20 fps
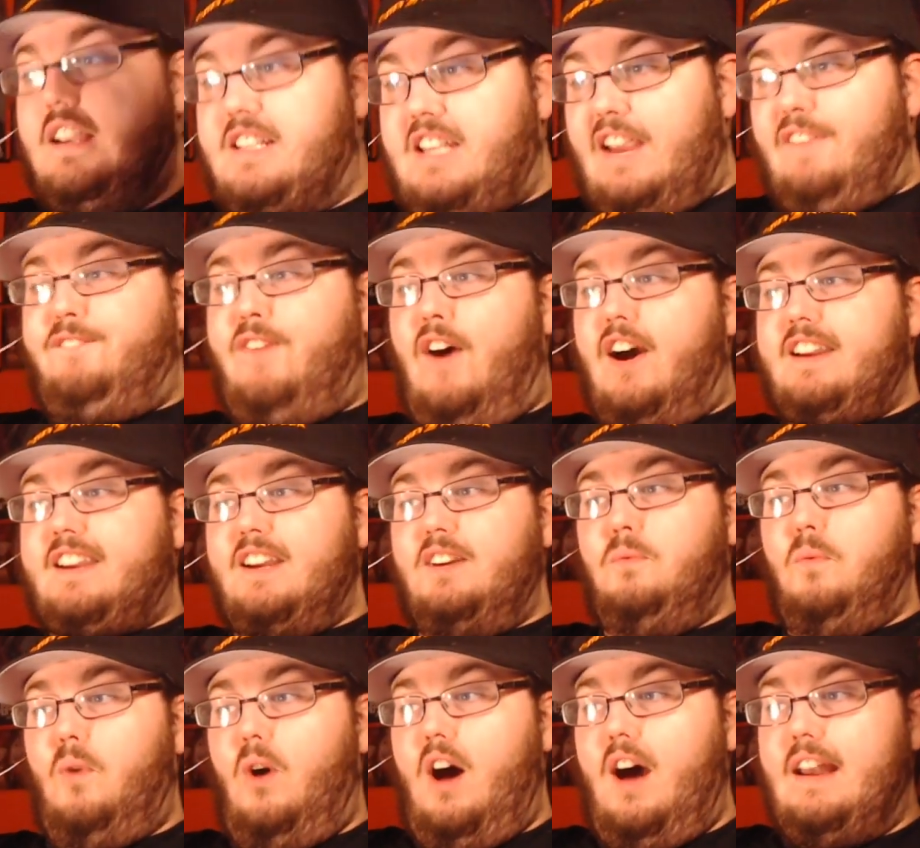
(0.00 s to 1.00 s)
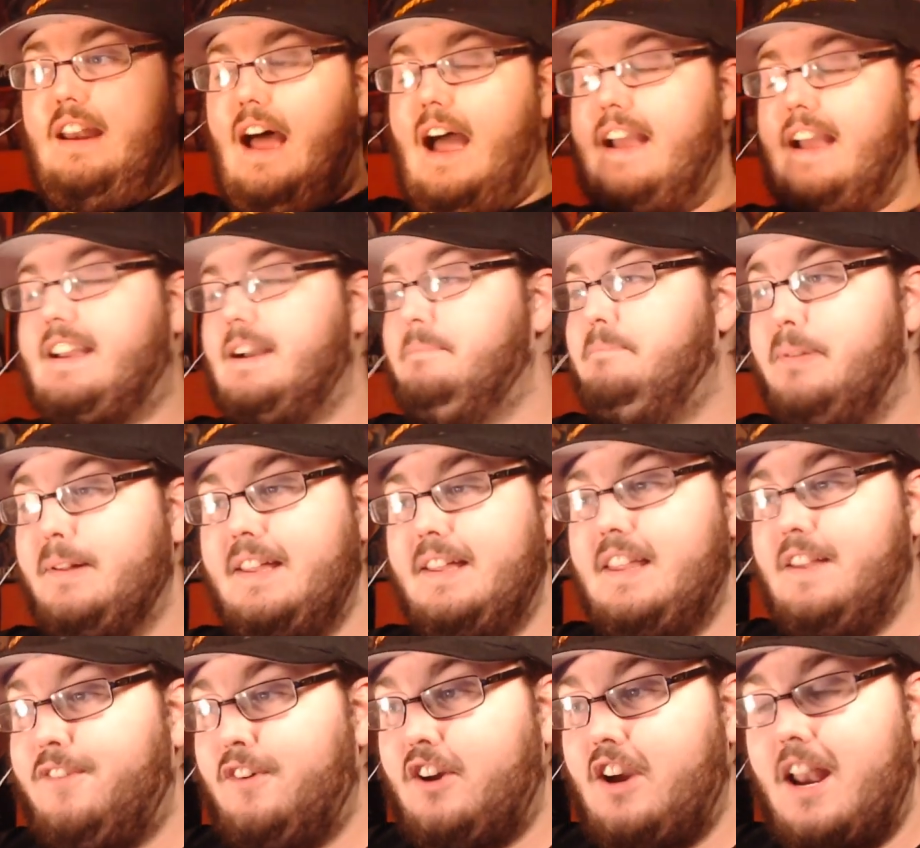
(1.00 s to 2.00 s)
She fucking won! I
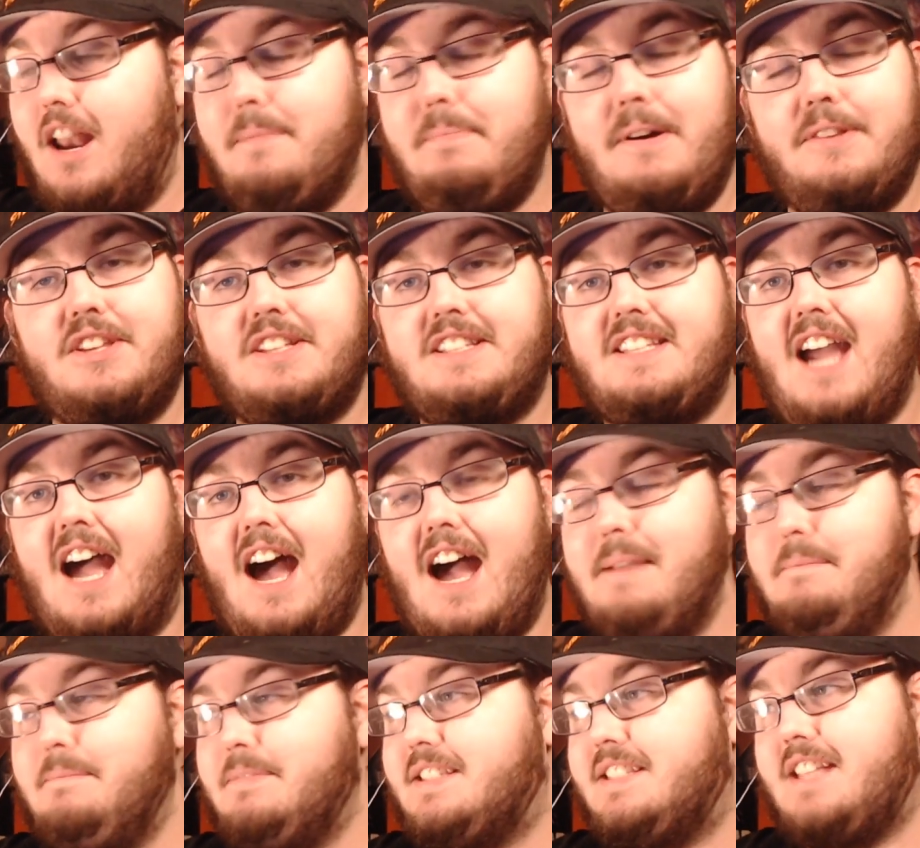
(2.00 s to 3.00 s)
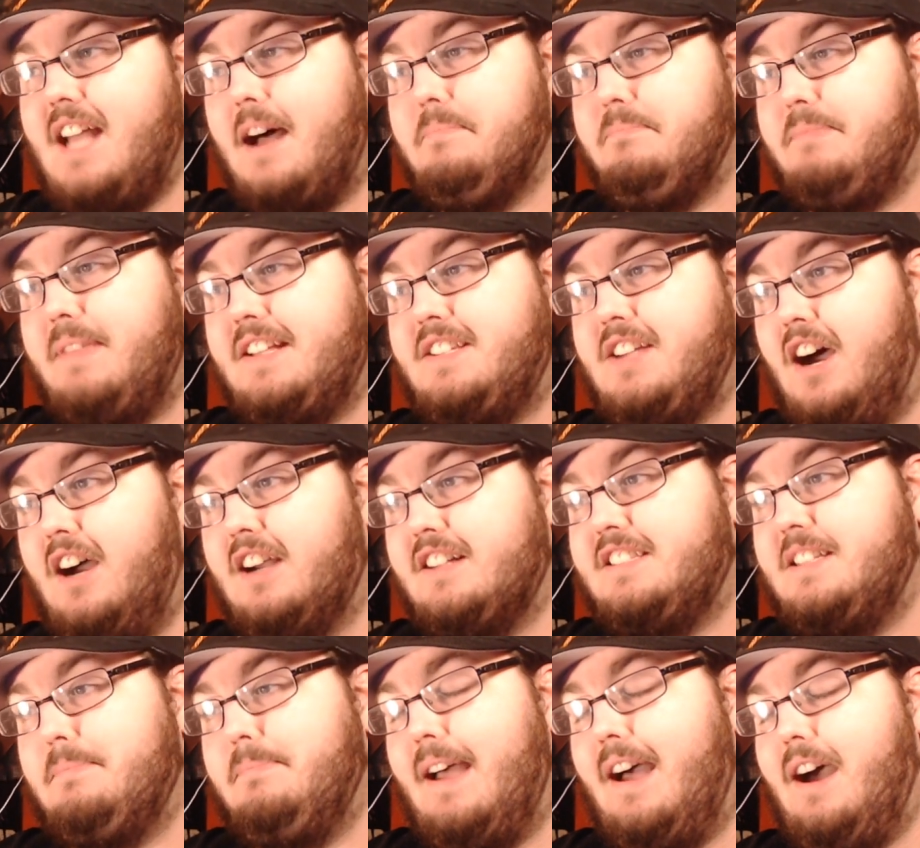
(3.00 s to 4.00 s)
completely forgot about the time stop they
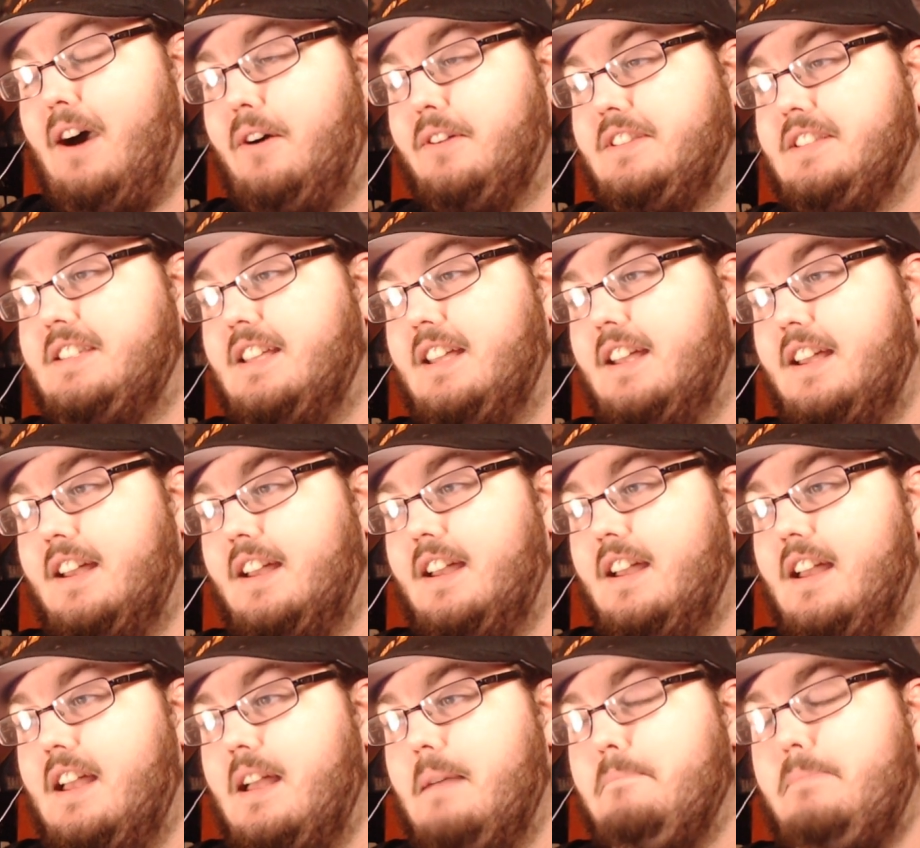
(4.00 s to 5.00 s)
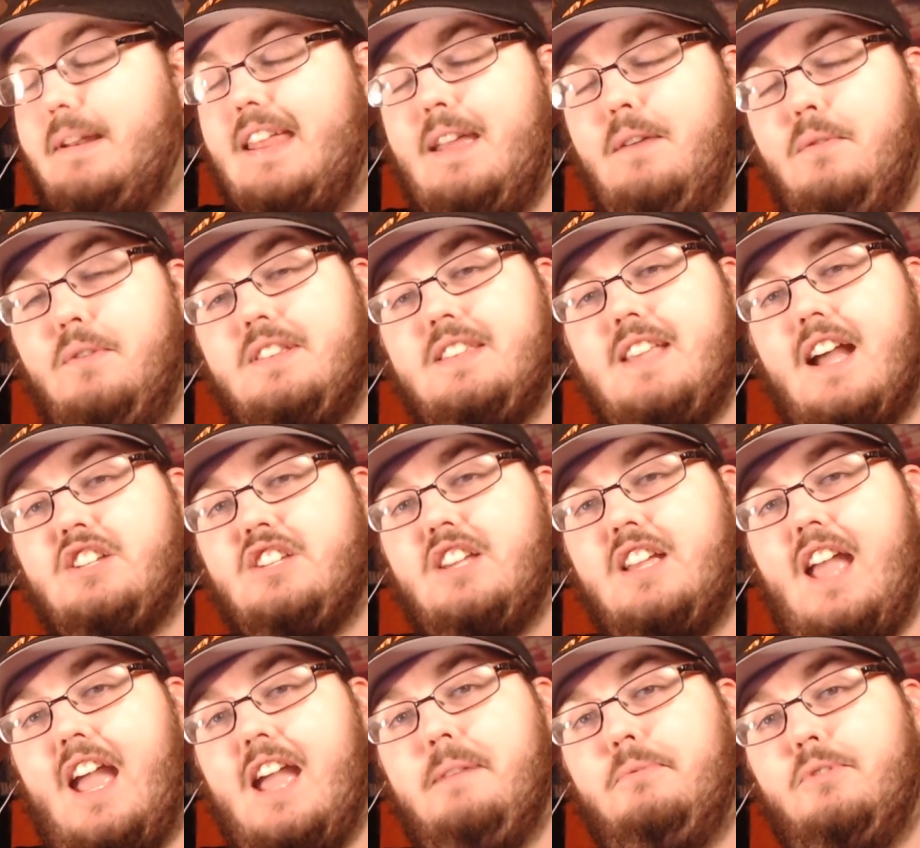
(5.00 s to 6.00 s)
talked about. But he was
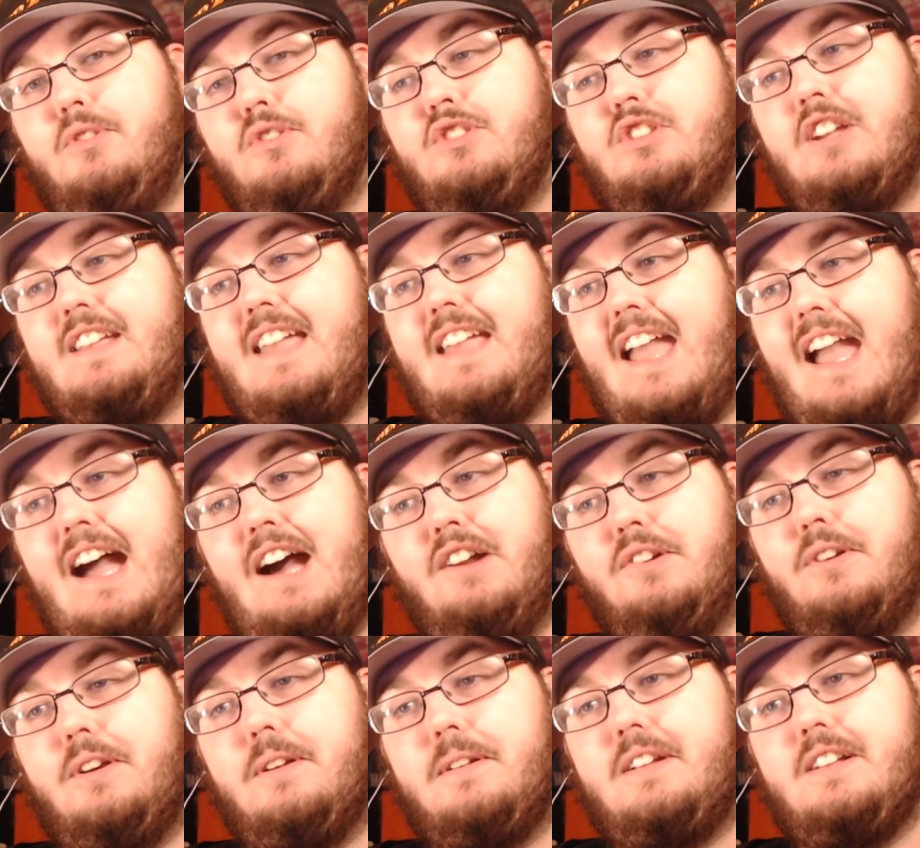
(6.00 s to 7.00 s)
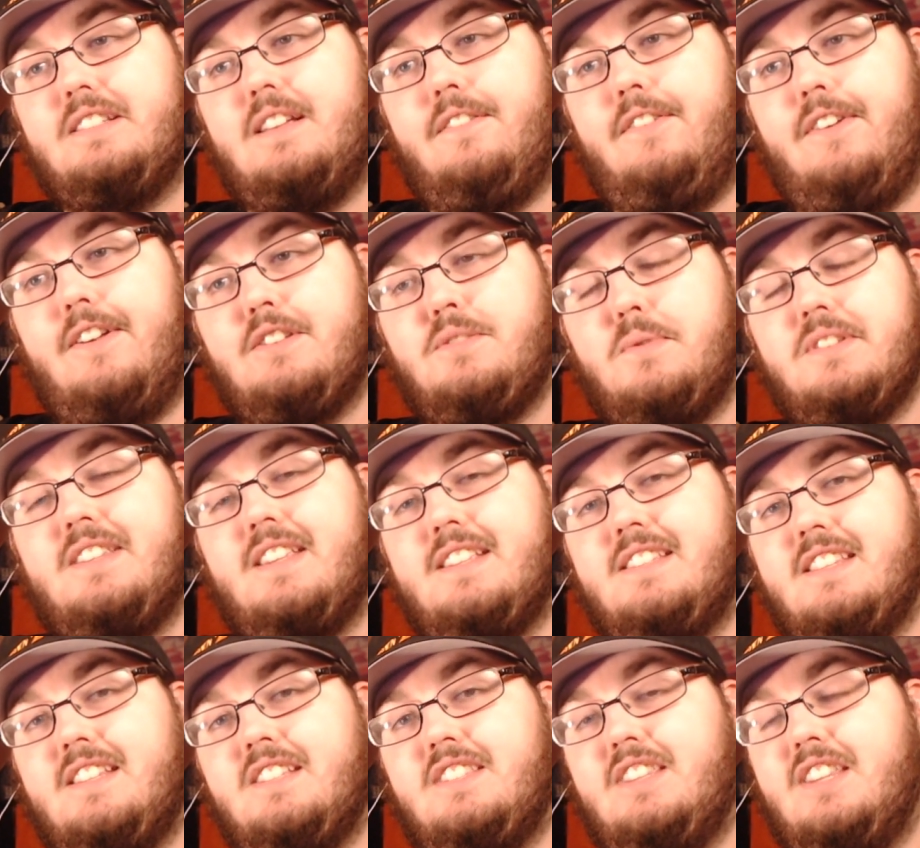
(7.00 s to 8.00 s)
actually able to counter it because of his
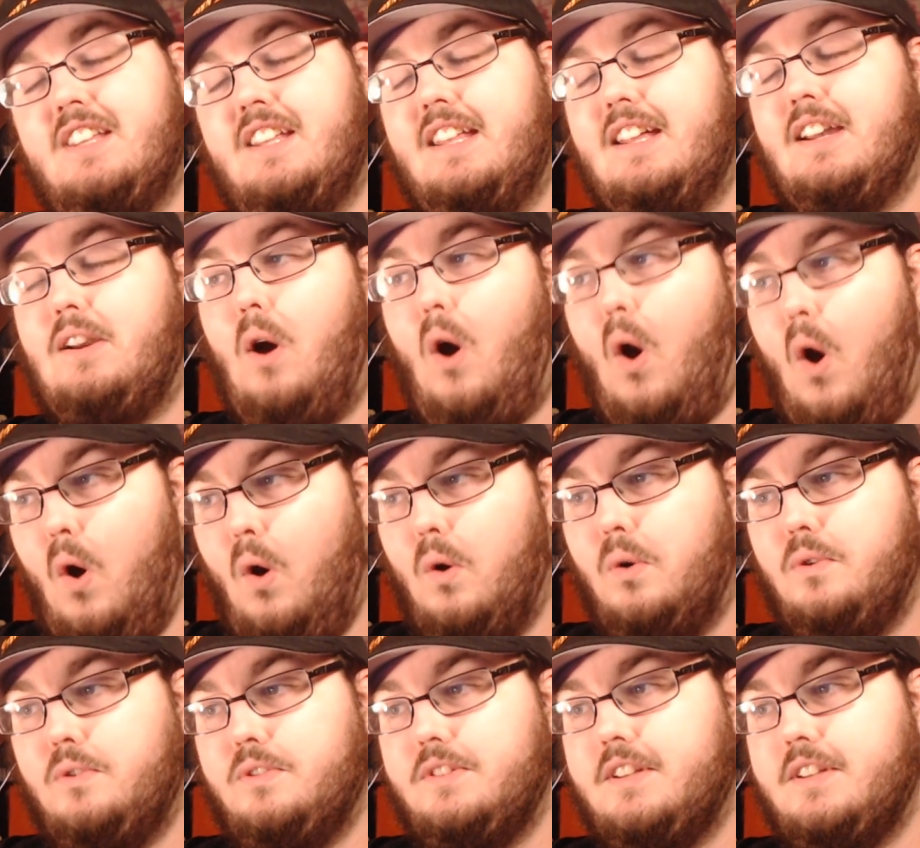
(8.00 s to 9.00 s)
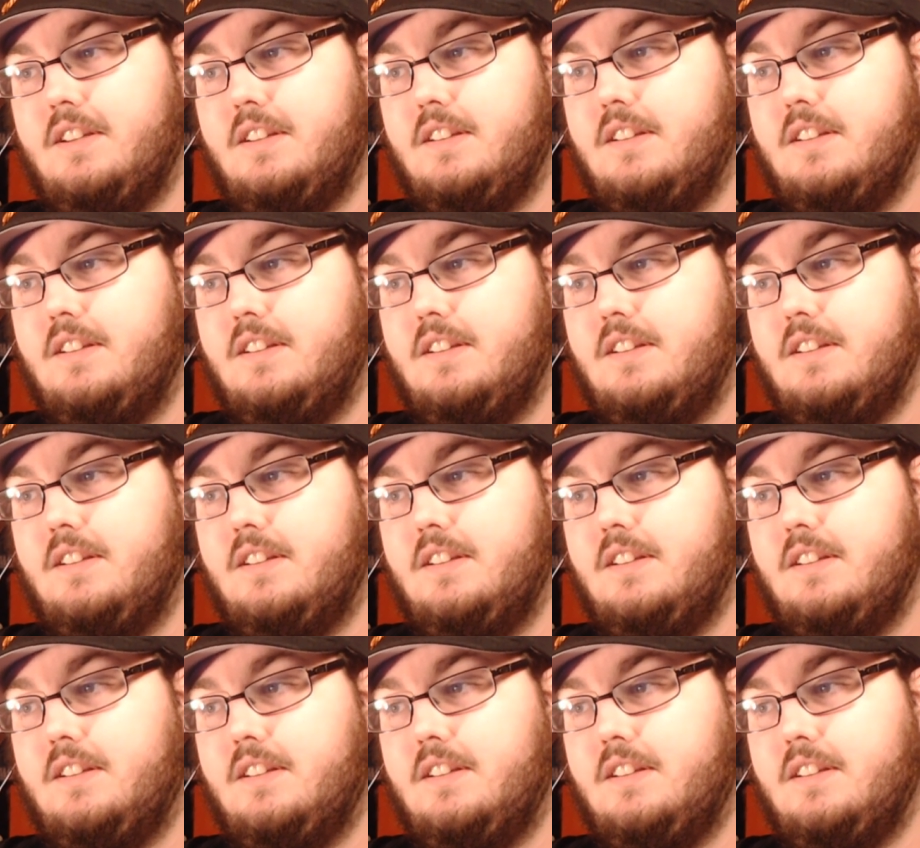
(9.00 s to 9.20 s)
resistance to the cold.